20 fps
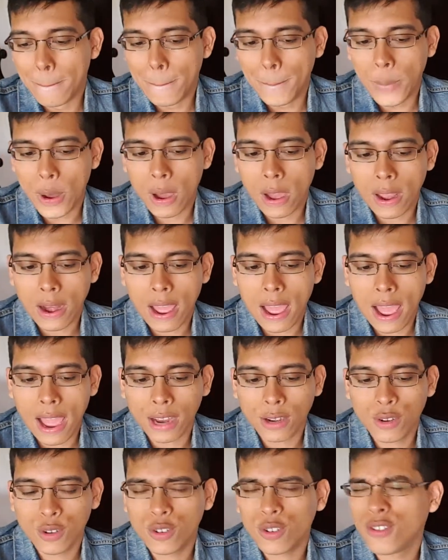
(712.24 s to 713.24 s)
But
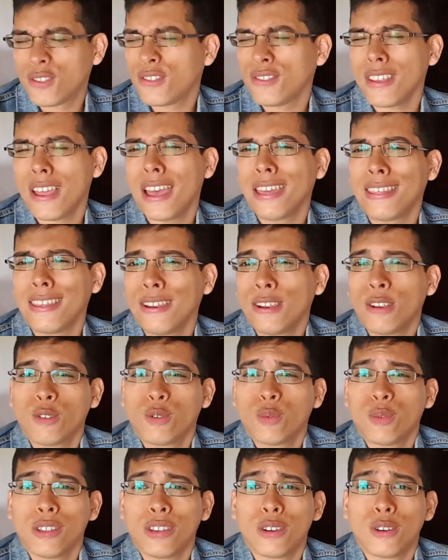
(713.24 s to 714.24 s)
I think it's
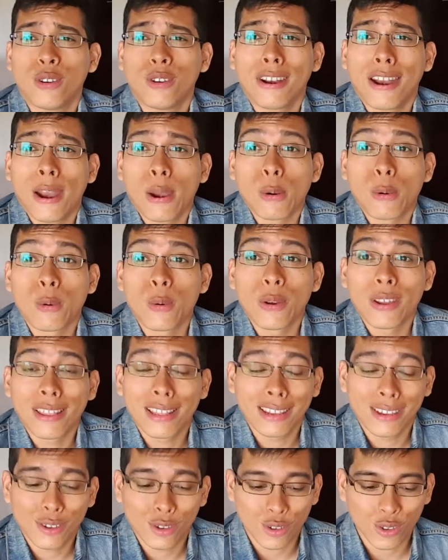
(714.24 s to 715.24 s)
really good, and I
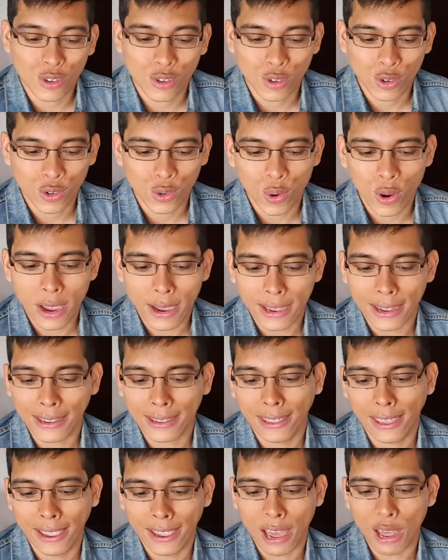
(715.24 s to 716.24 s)
really just enjoy it. I get a
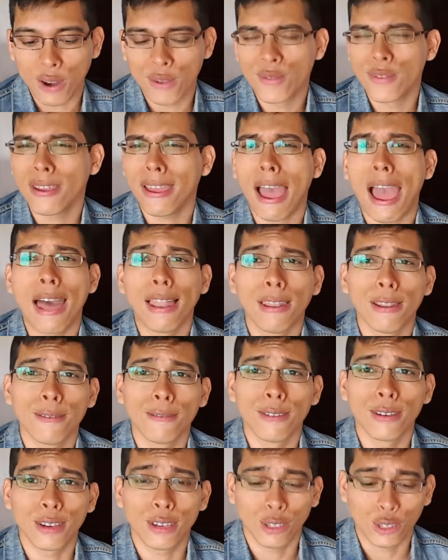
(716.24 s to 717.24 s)
kick out of it. I
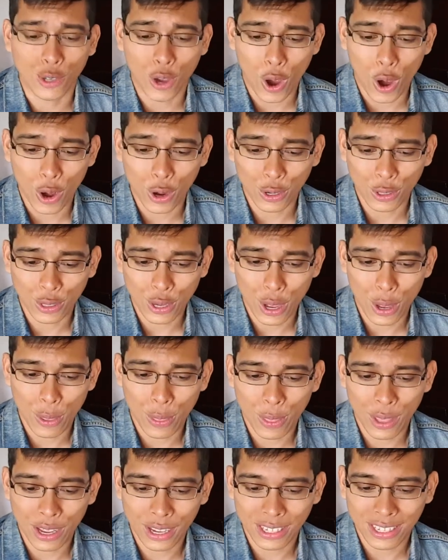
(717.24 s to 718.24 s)
love the guitars
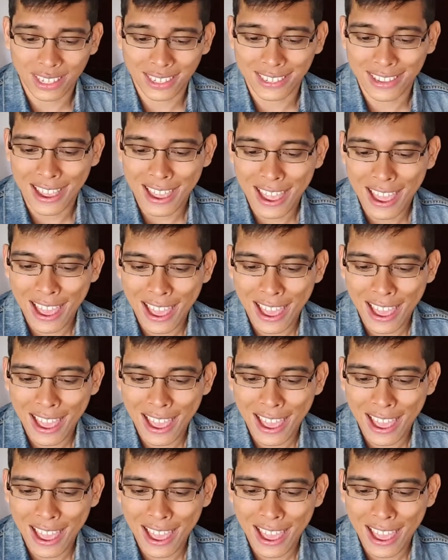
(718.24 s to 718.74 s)
on this.